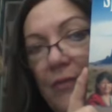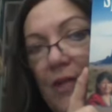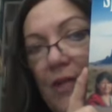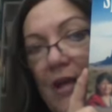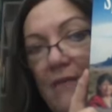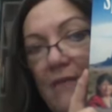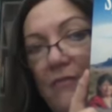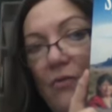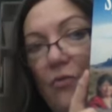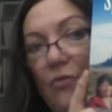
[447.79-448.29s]

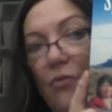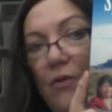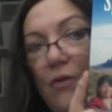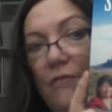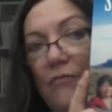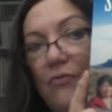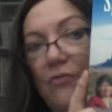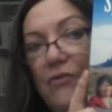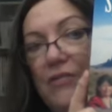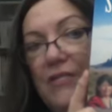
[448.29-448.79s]
Navajo
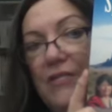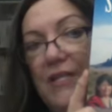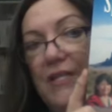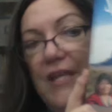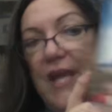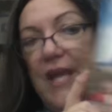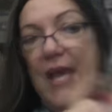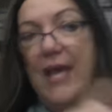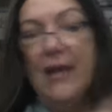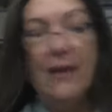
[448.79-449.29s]
Weavers
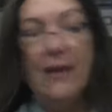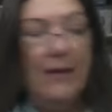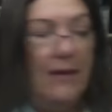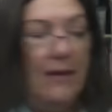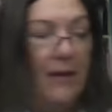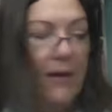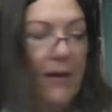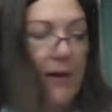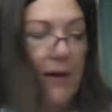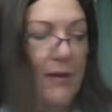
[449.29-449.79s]
Today.
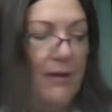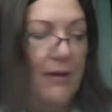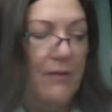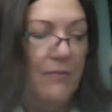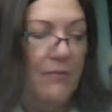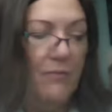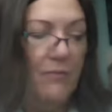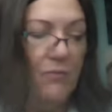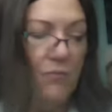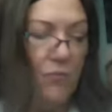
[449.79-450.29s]

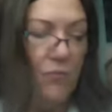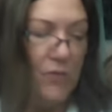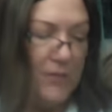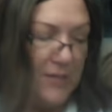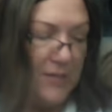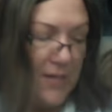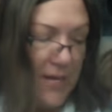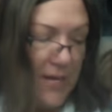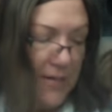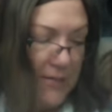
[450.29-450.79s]

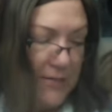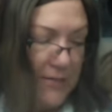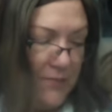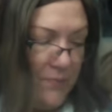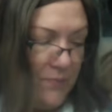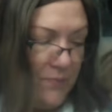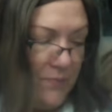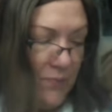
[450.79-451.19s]
What's nice of